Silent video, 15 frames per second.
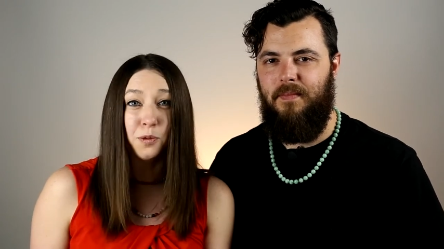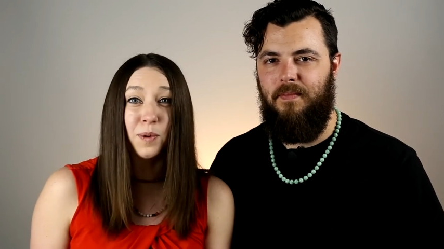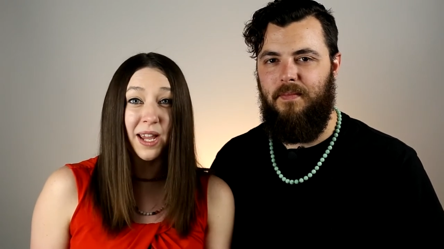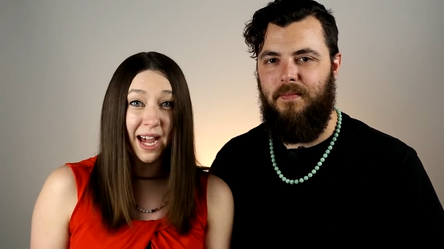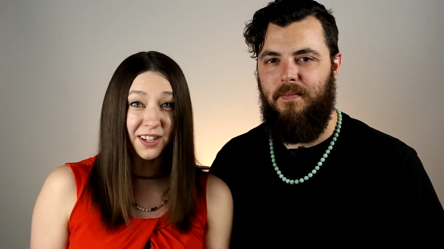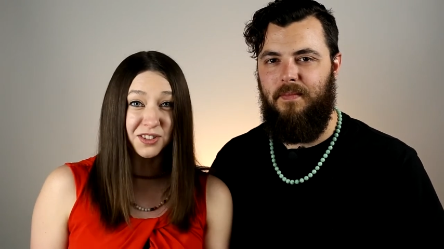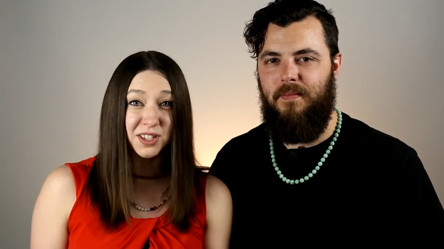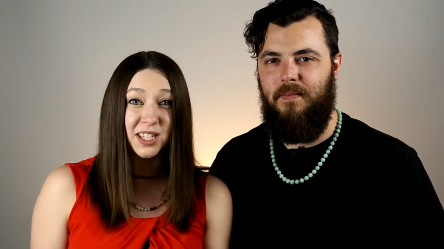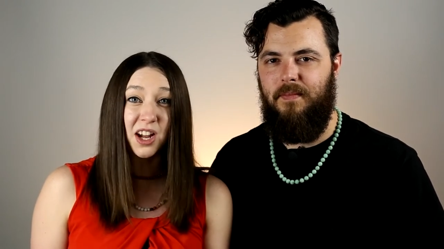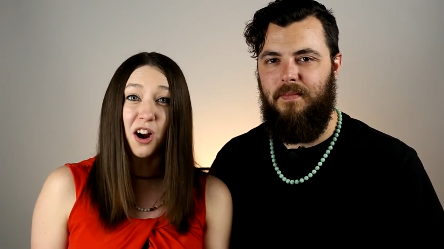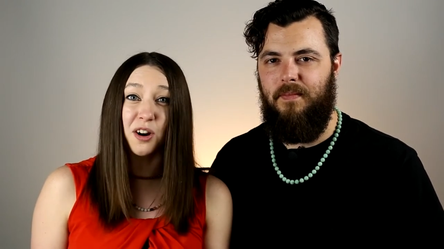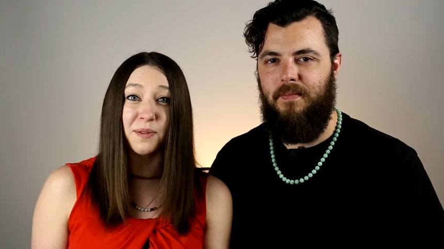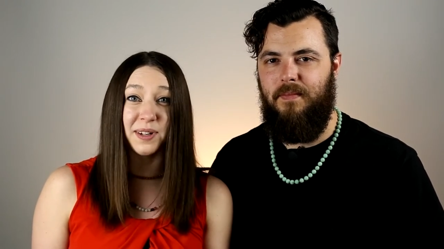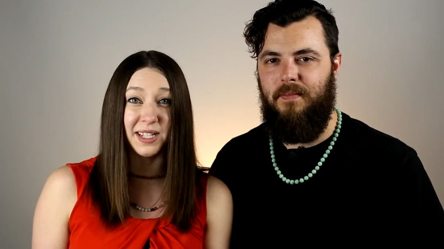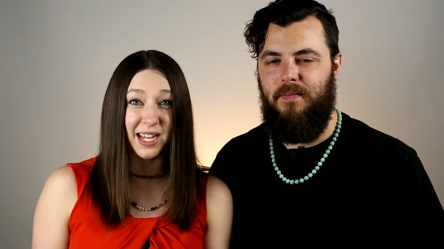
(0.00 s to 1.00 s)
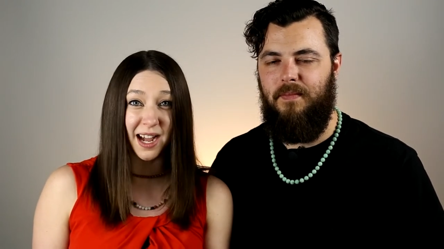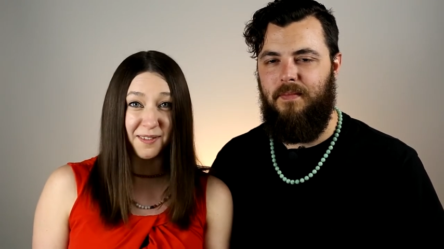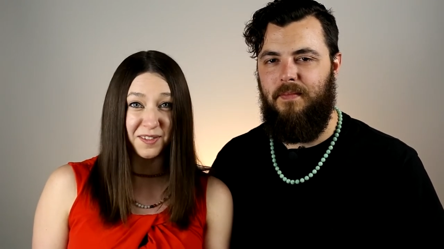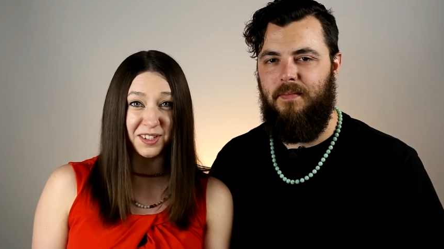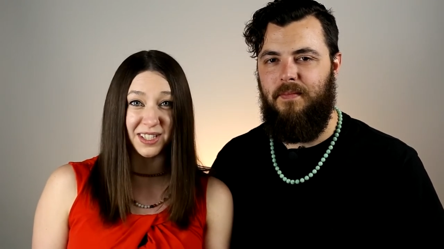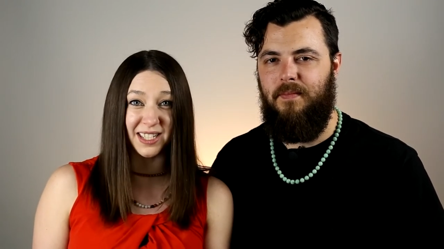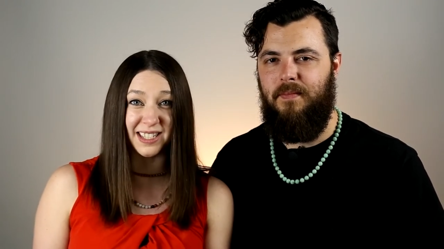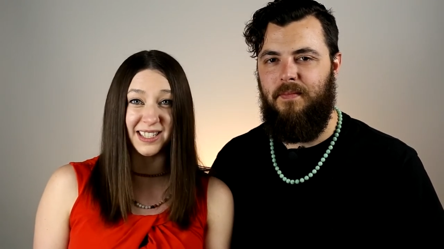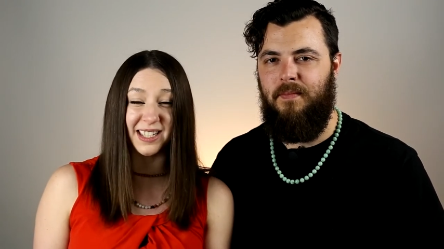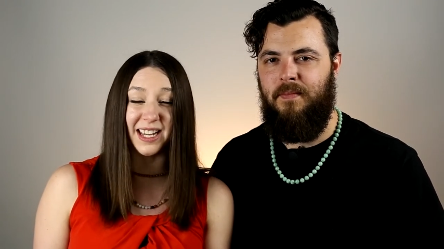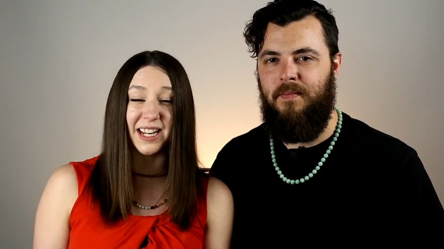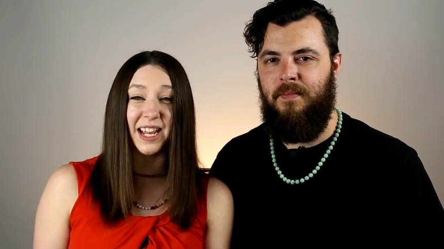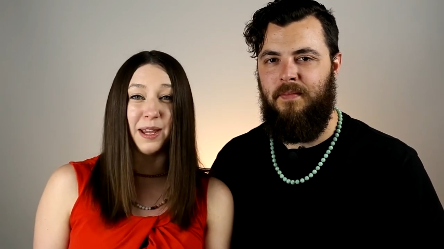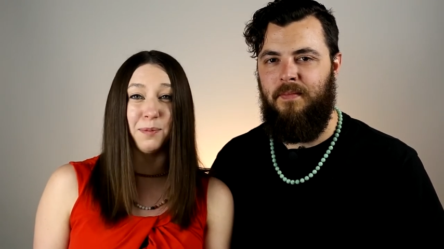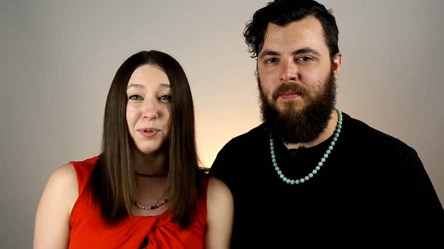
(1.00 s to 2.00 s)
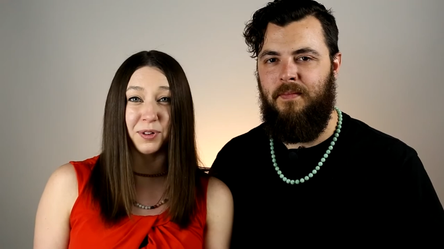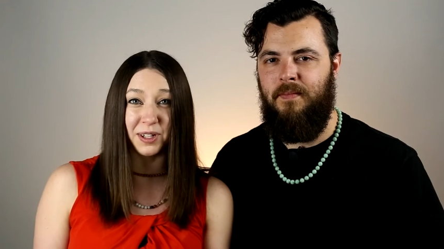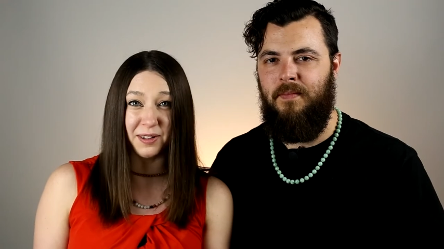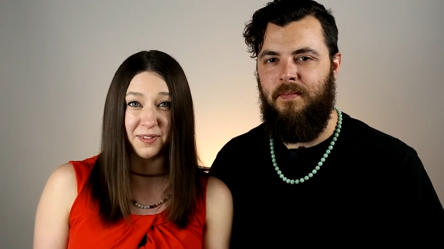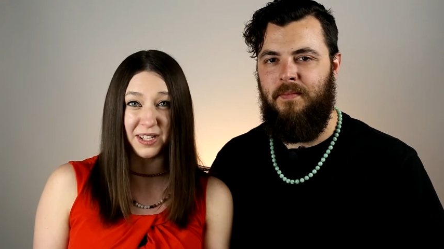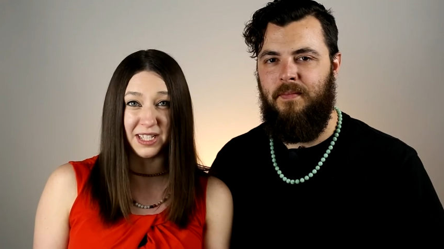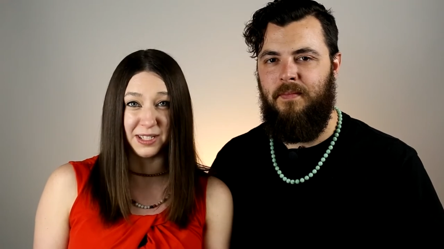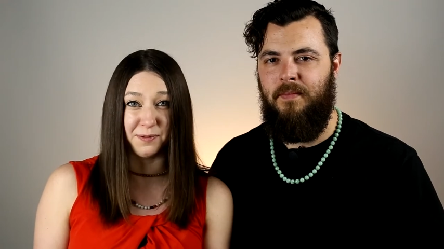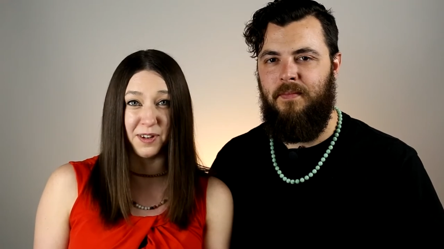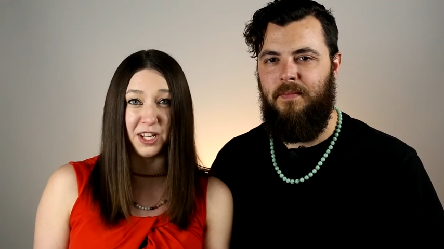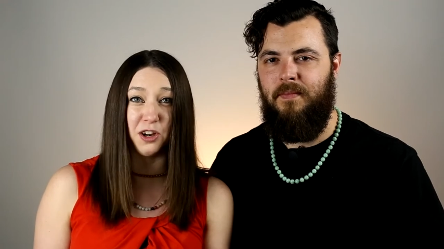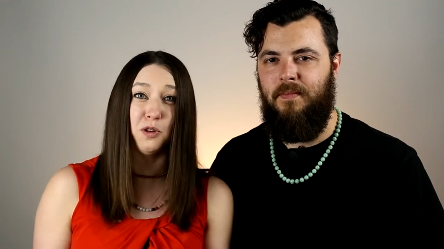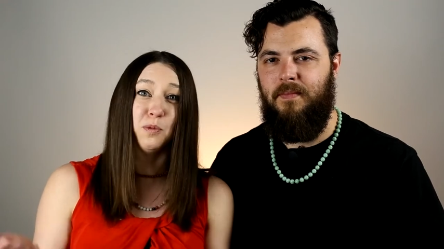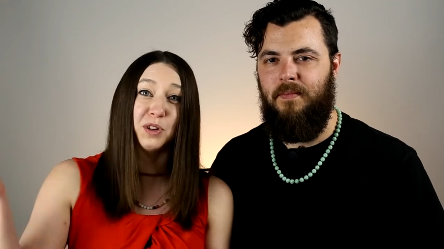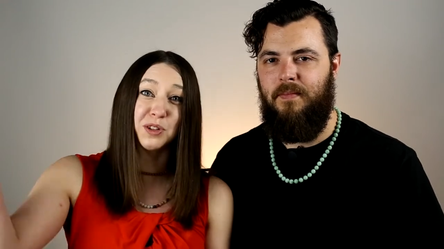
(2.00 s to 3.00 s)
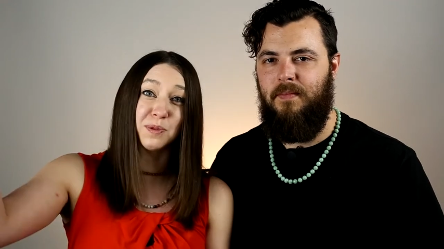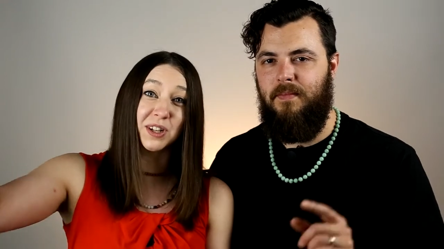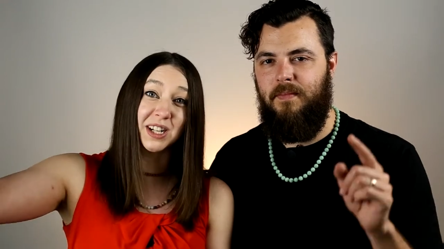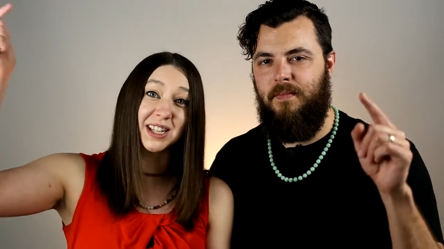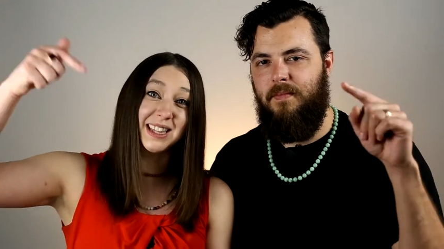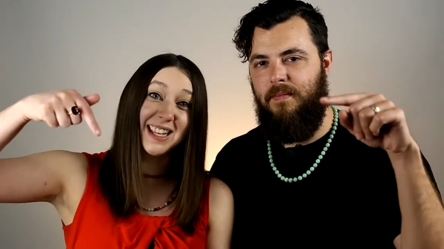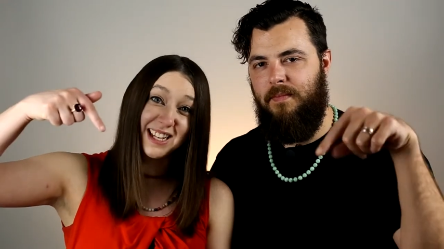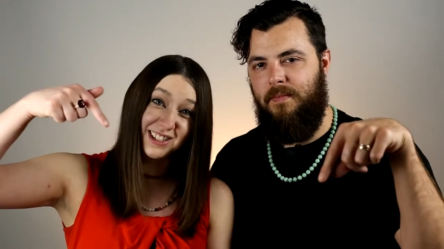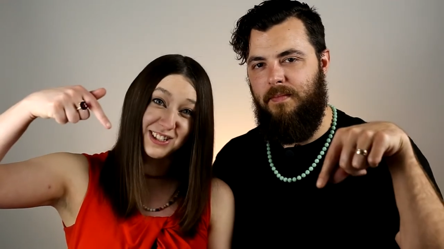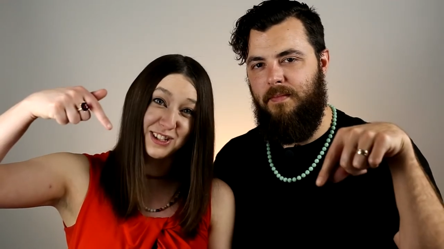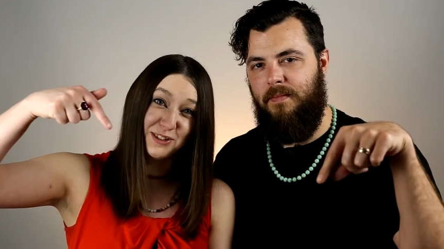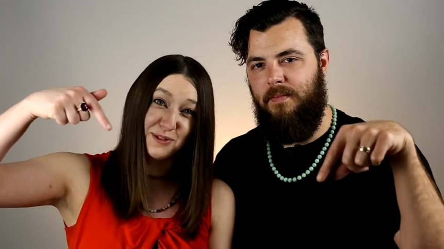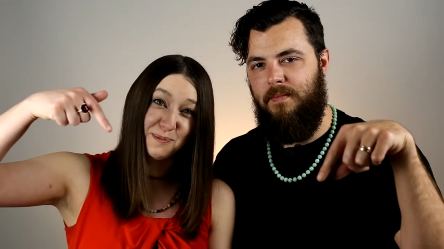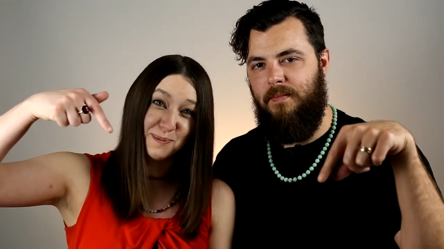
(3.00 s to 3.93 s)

Speaker 1: We actually already covered this in a previous video, which we're going to link to